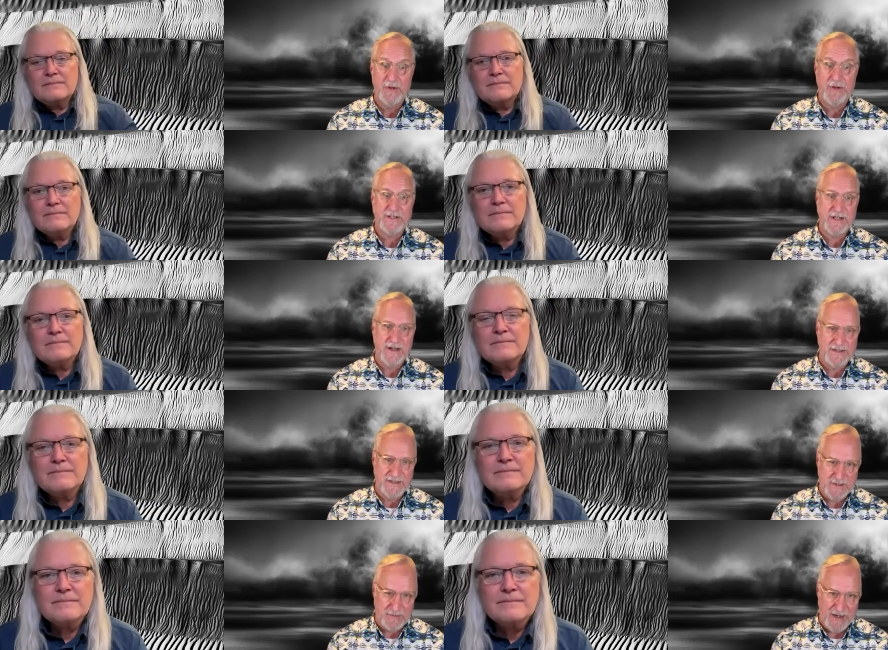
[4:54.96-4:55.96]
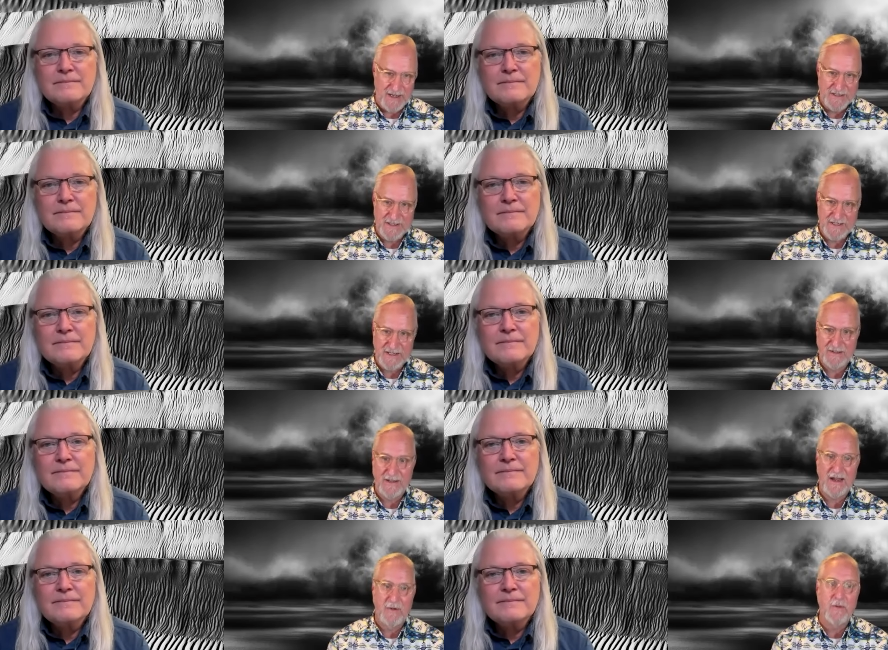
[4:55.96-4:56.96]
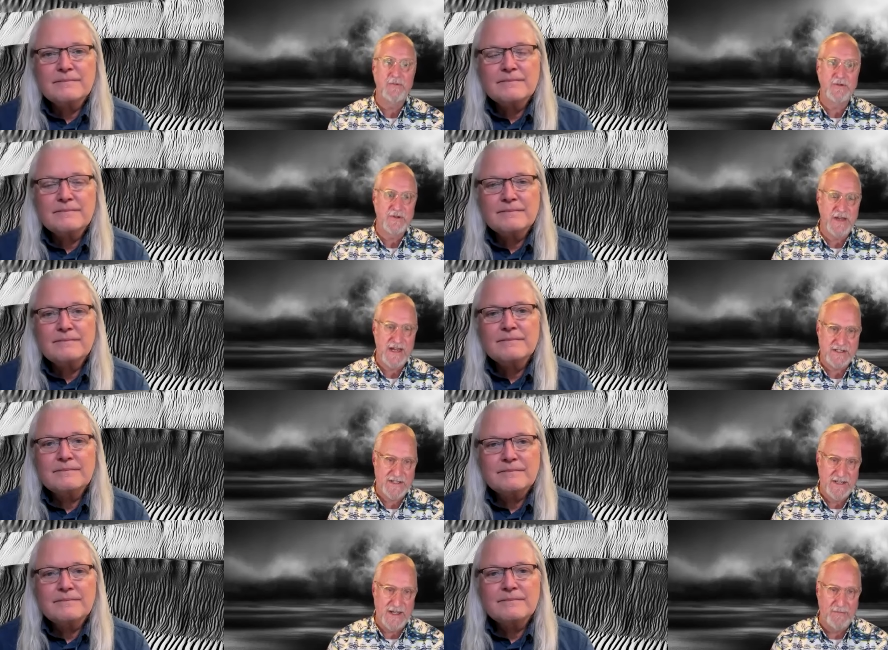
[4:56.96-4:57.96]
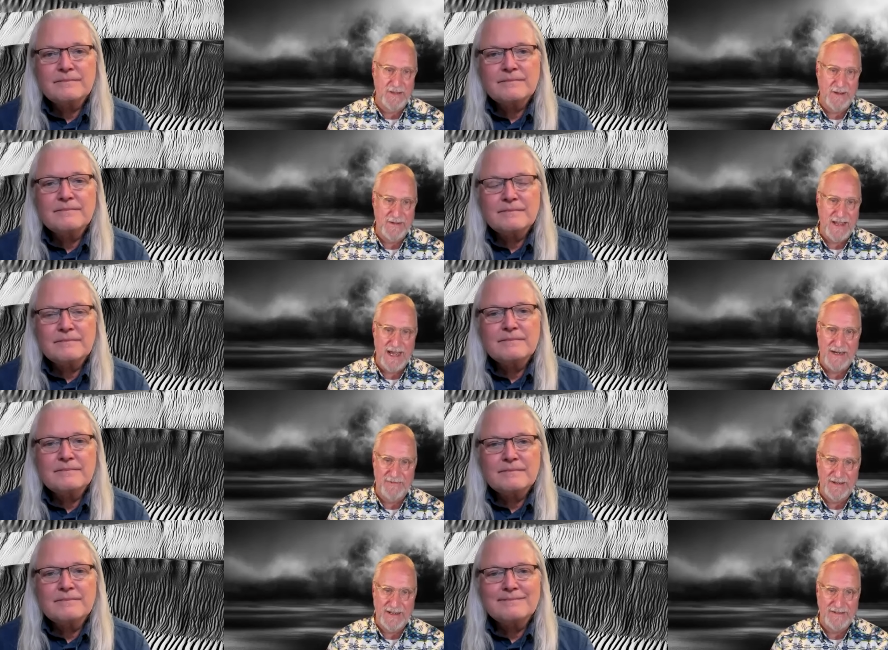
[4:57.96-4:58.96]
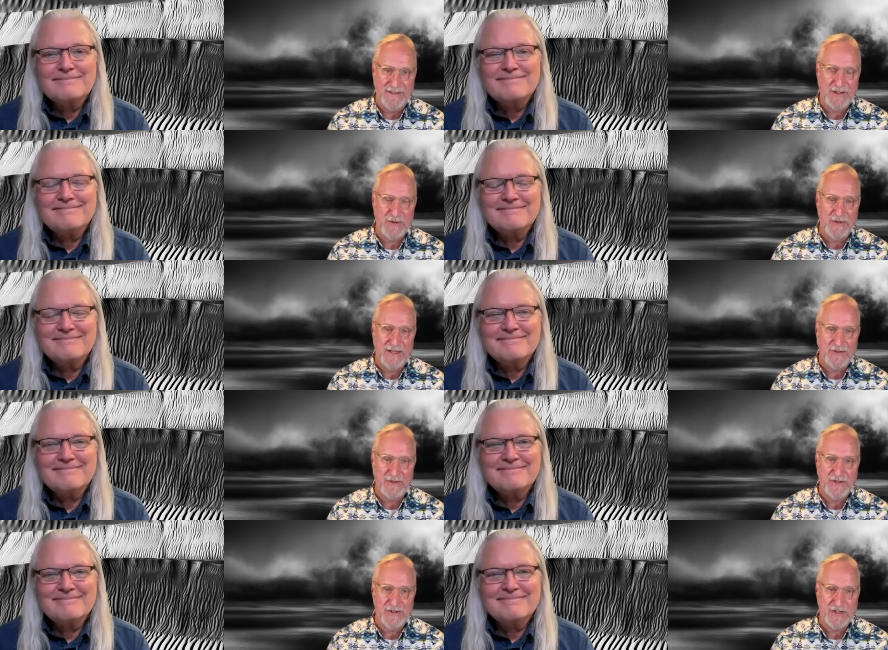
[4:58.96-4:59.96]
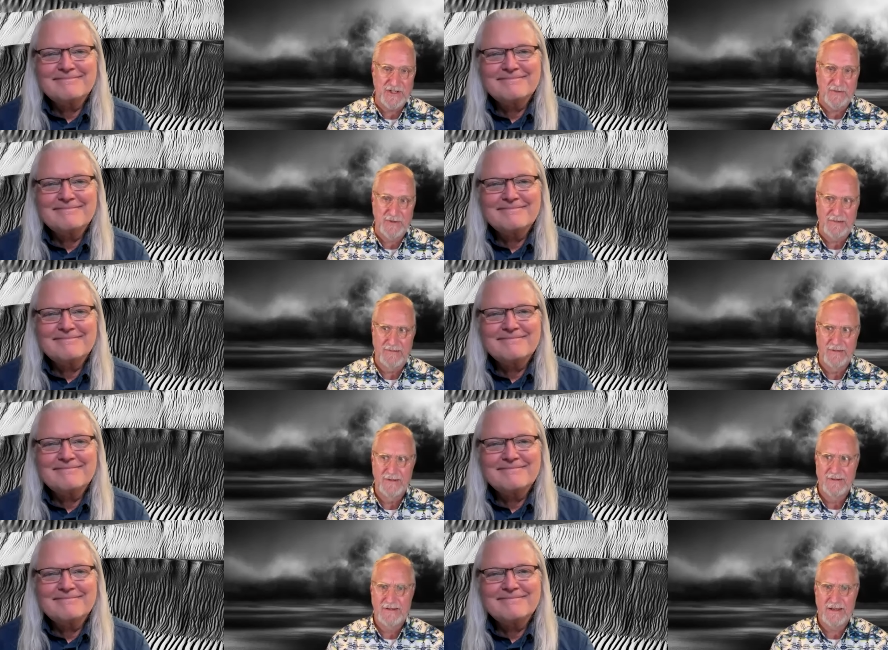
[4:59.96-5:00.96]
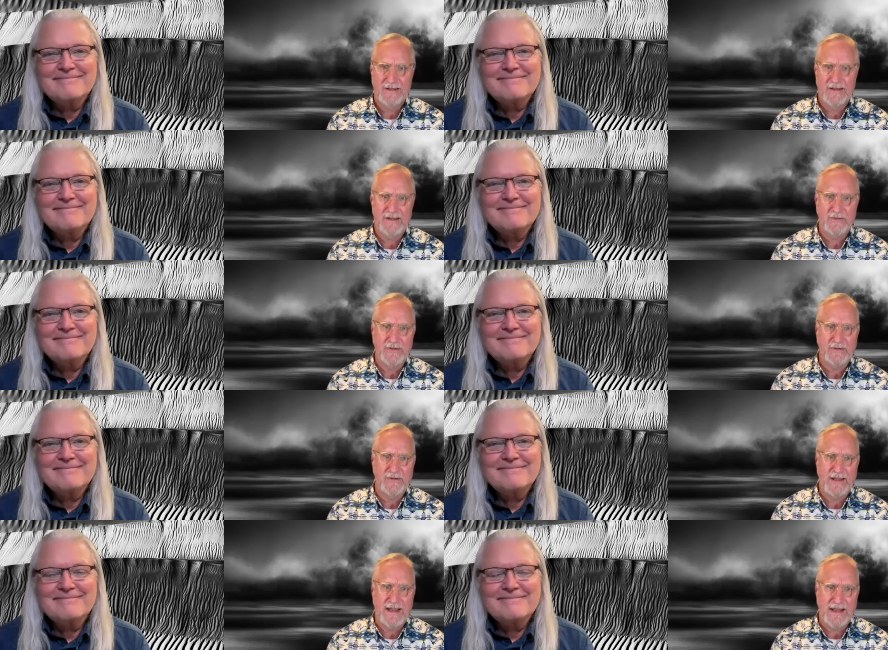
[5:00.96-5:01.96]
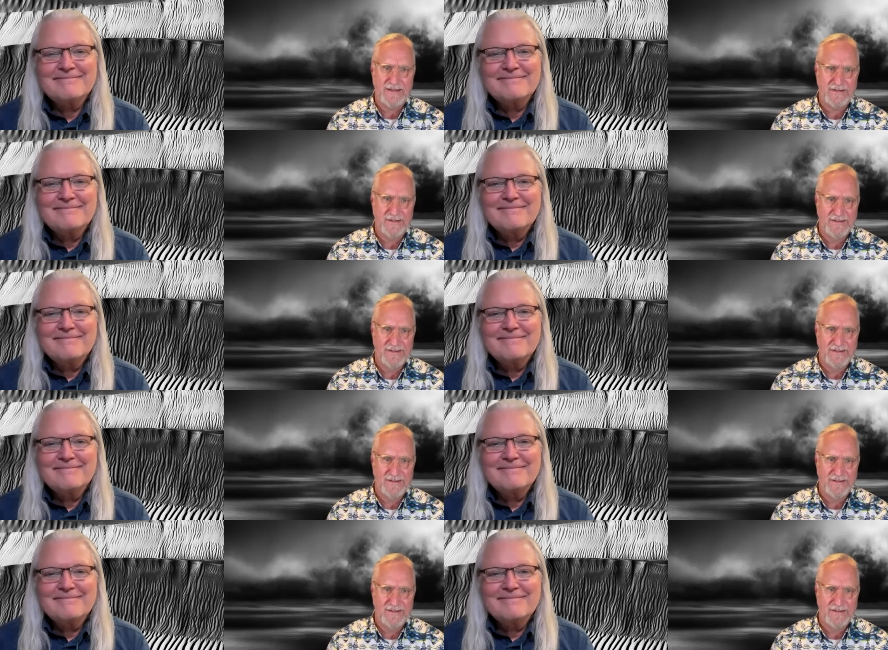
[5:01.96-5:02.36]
Speaker 1: put us on the spot, and he said, "I'm hoping you guys can help get me out of it." And I think you and I looked at each other, and went, how the hell do we do that?